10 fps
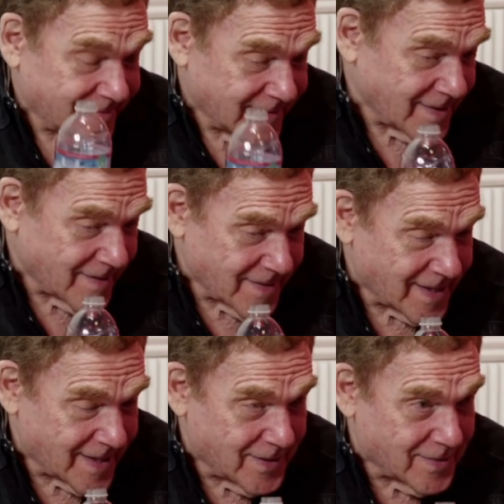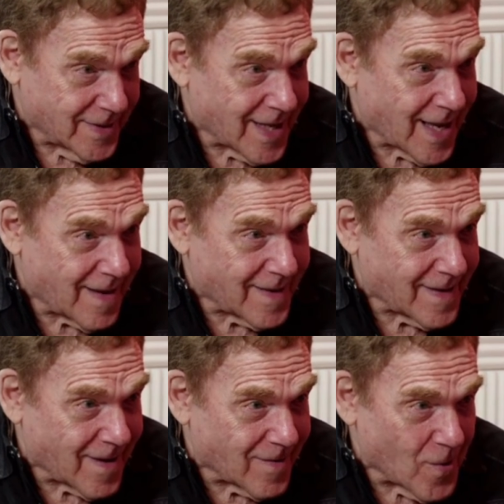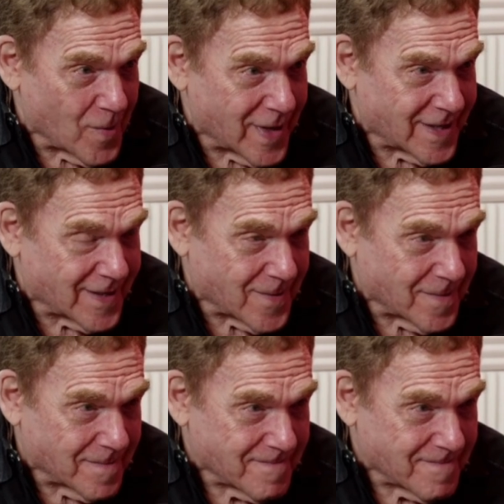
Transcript: You know, okay, you gotta roll with it, you know?